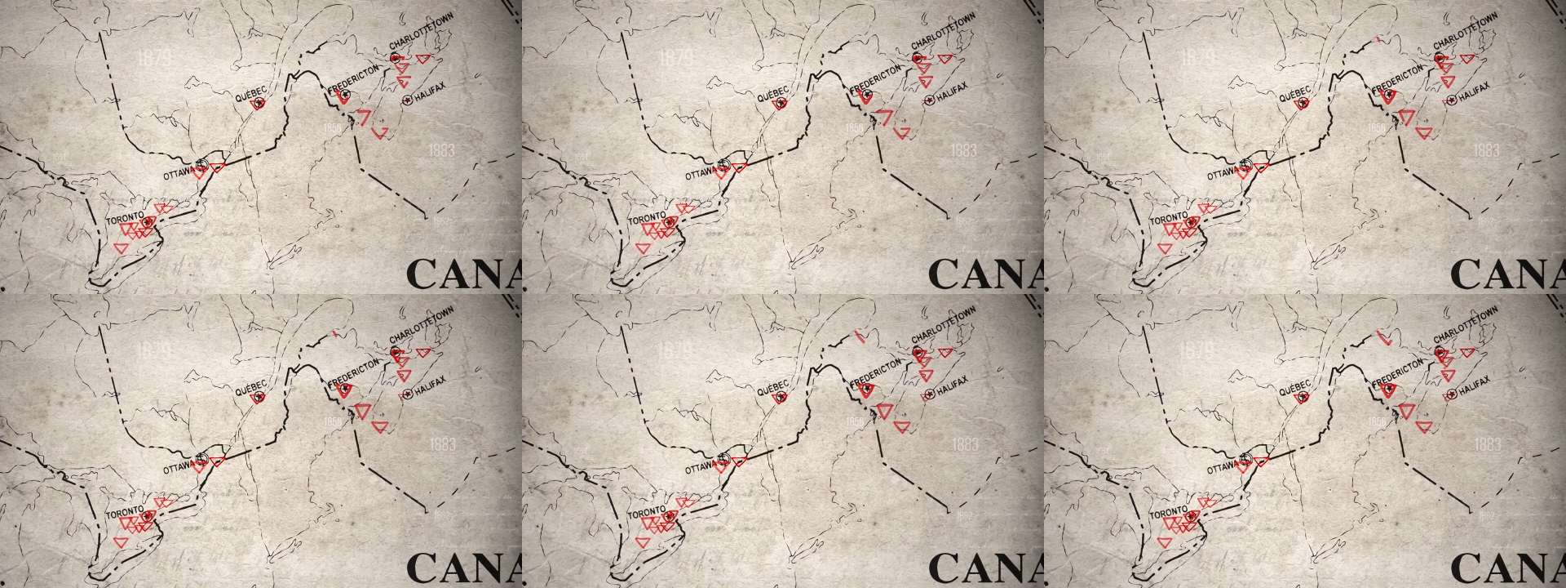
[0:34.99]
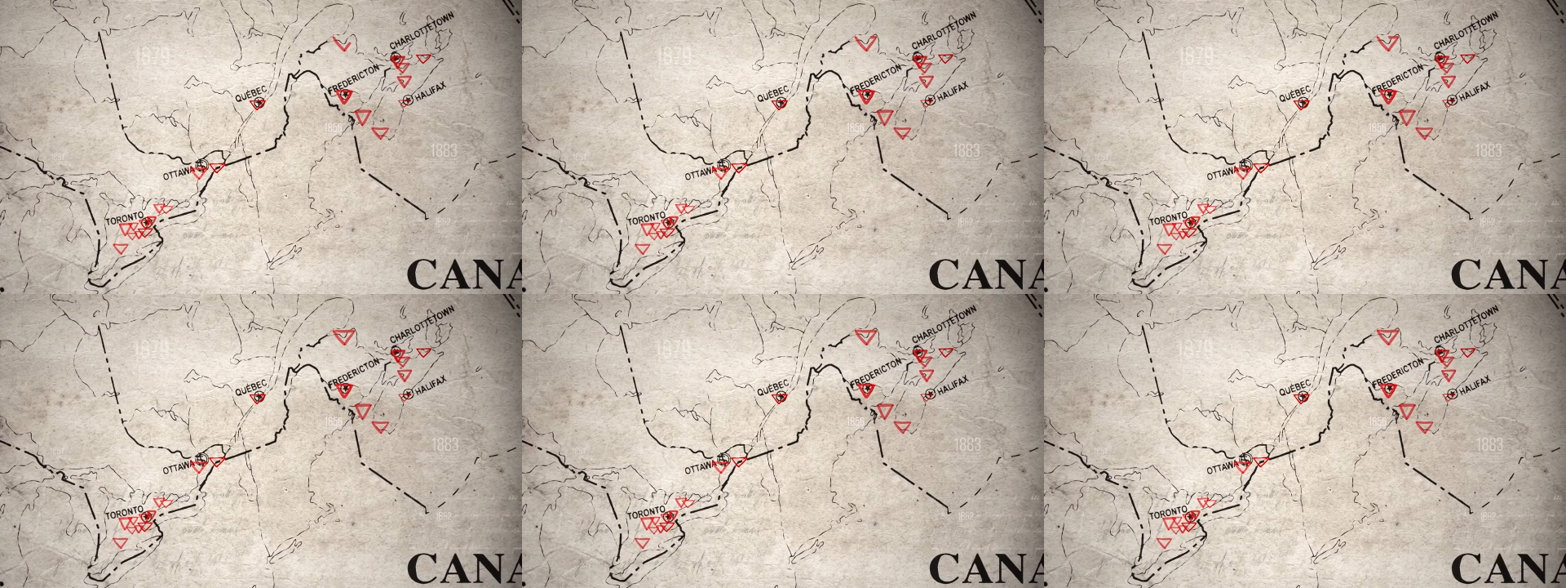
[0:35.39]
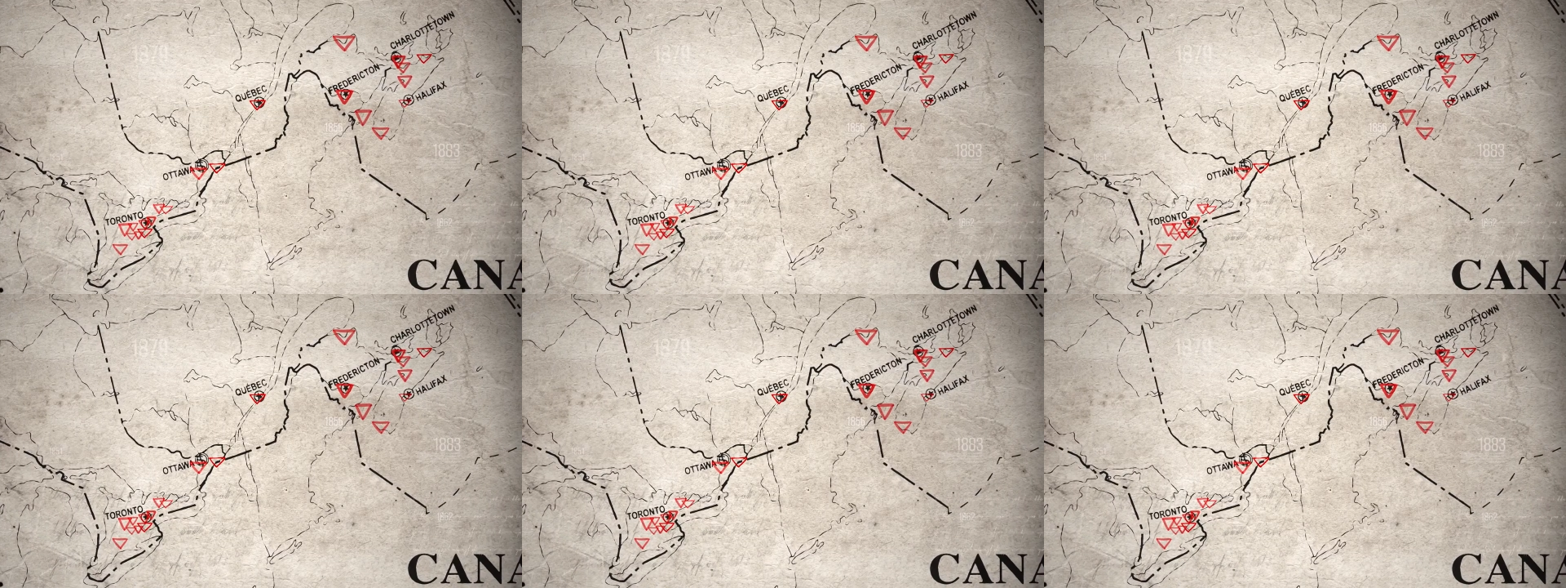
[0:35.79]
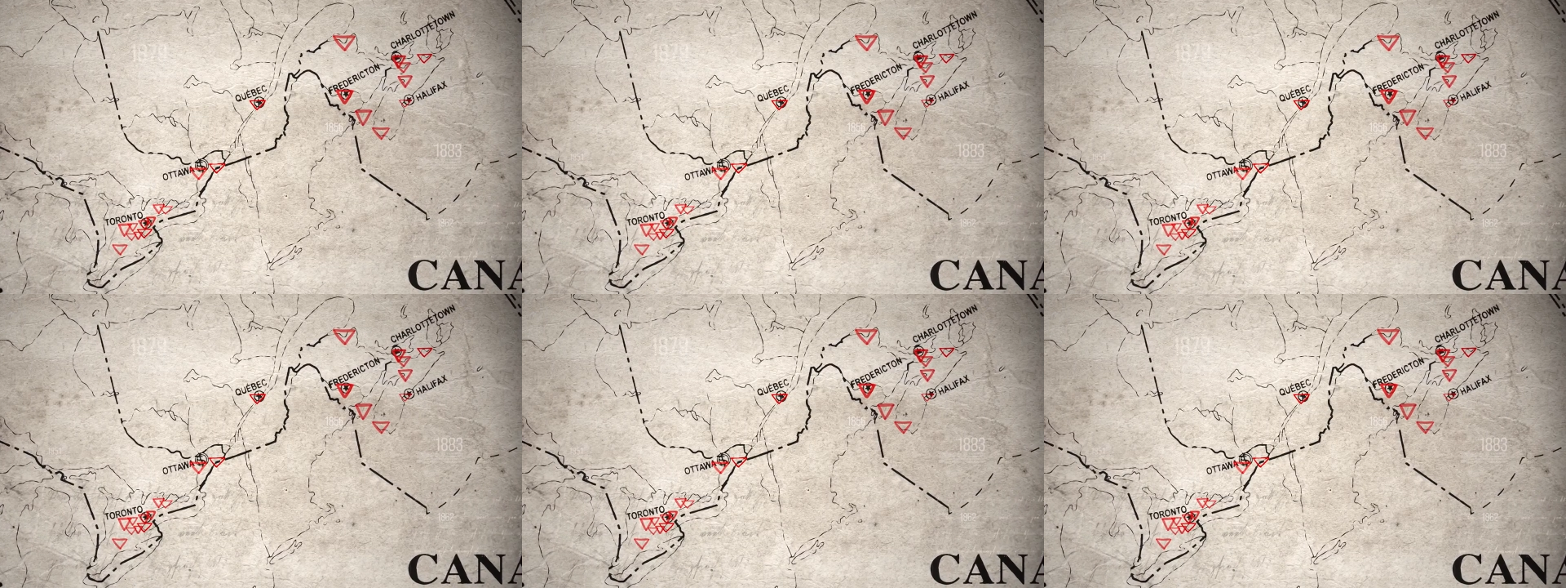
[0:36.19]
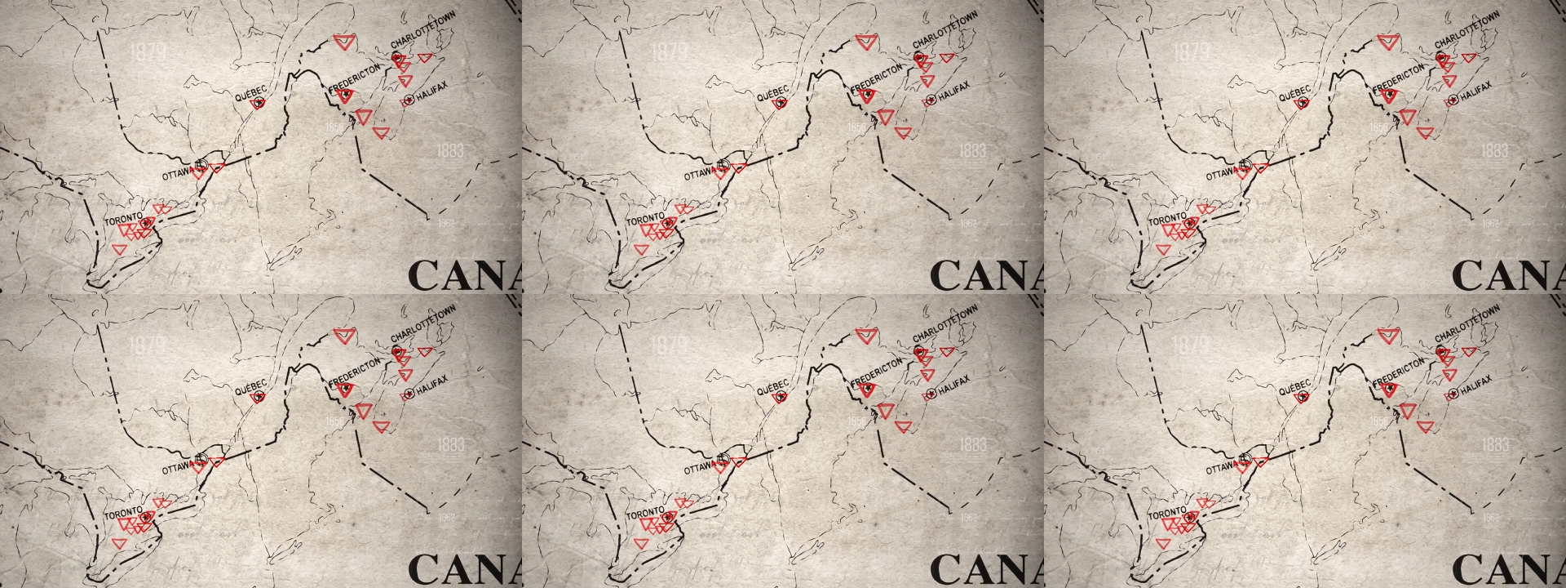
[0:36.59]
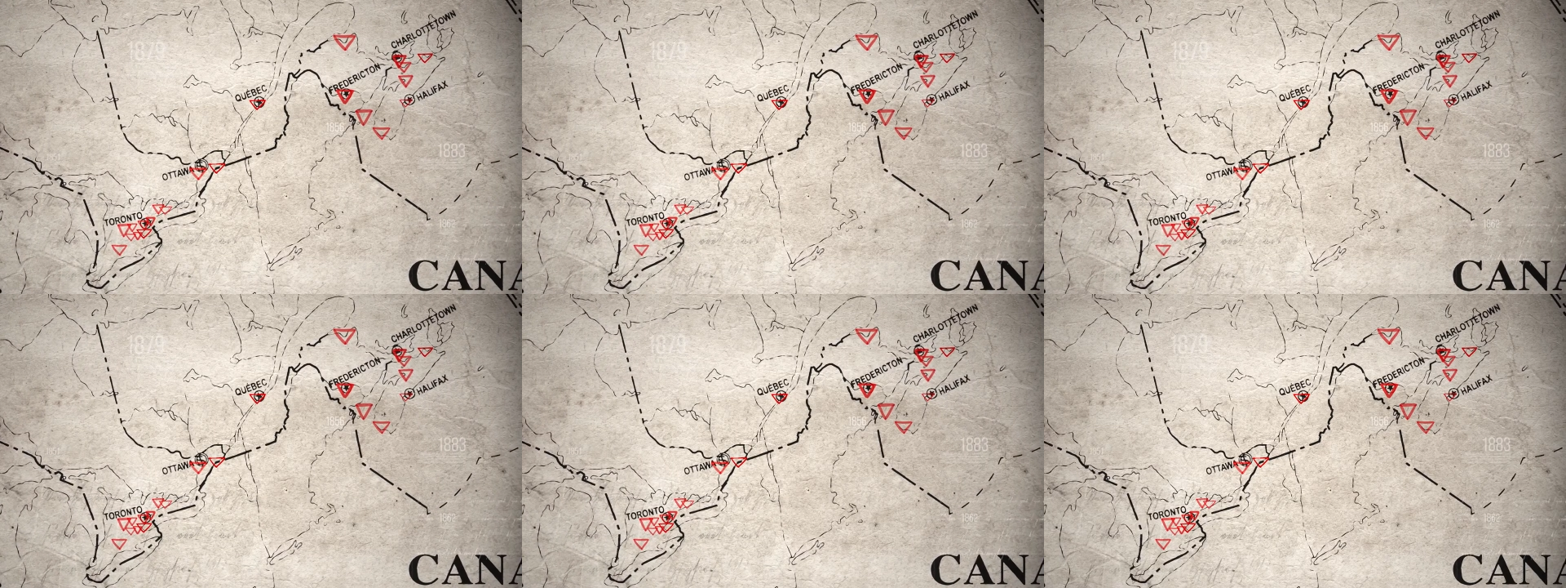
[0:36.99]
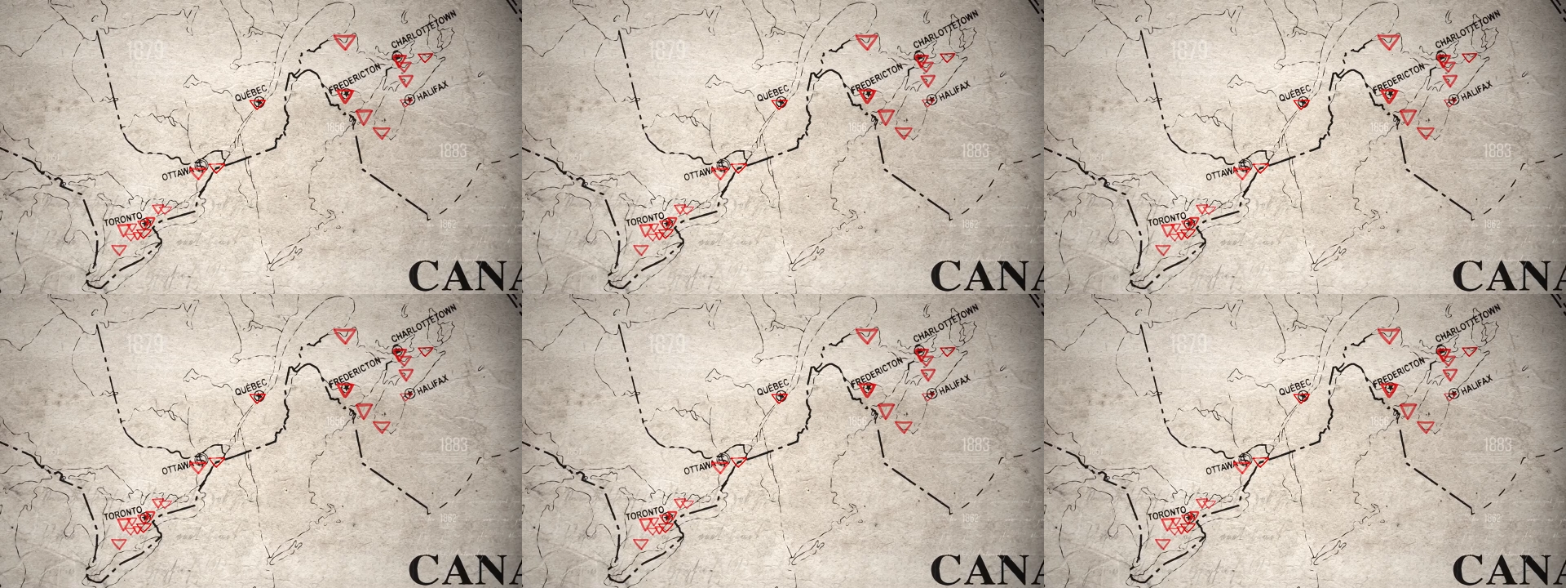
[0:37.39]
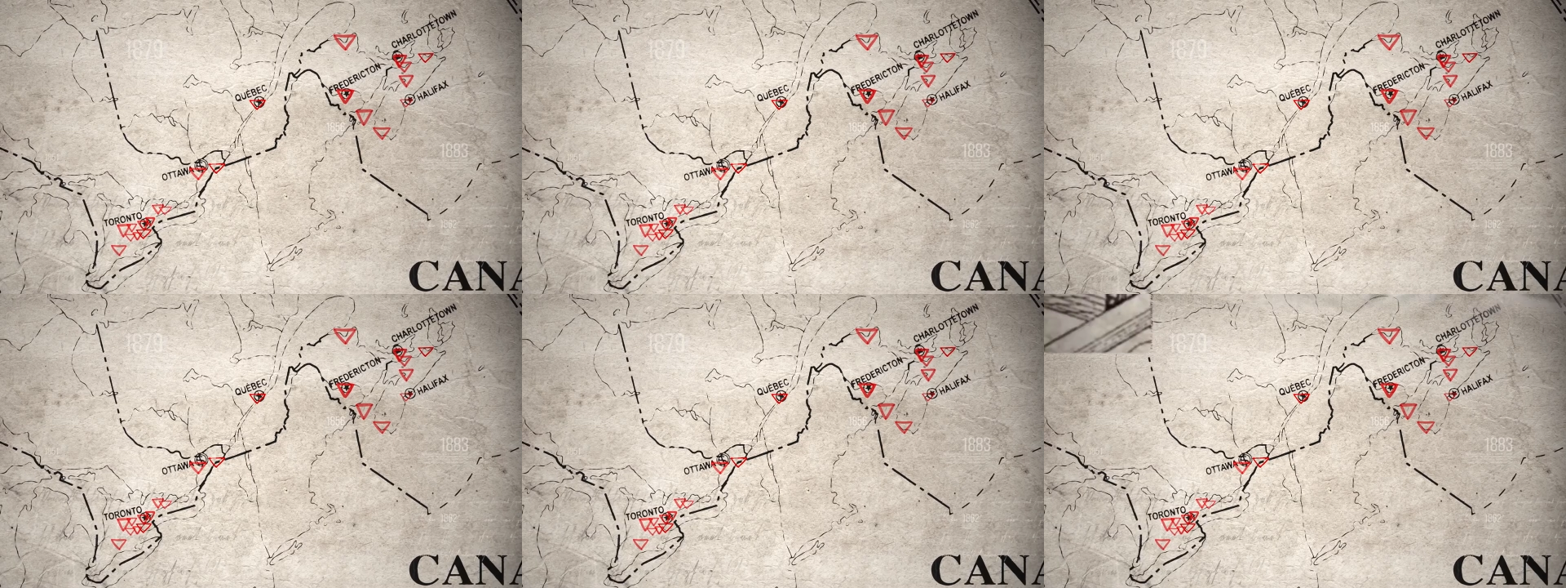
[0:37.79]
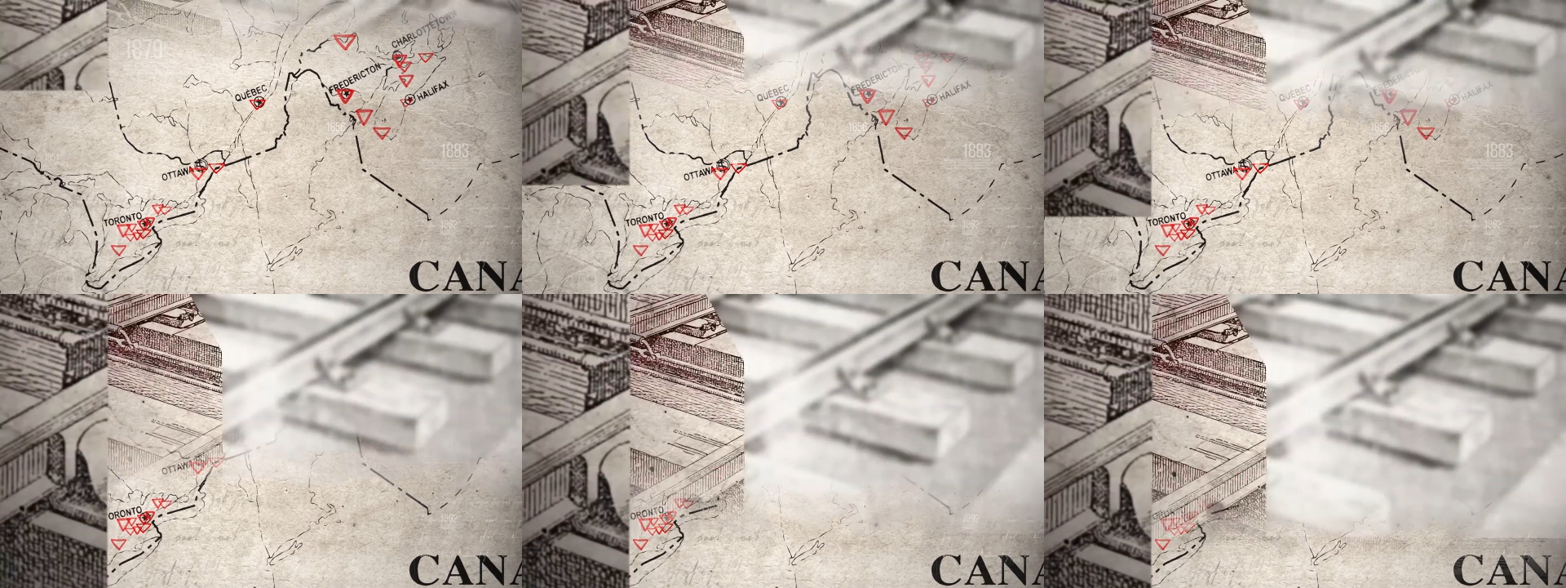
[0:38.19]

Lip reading: Nobody's mouth can be seen.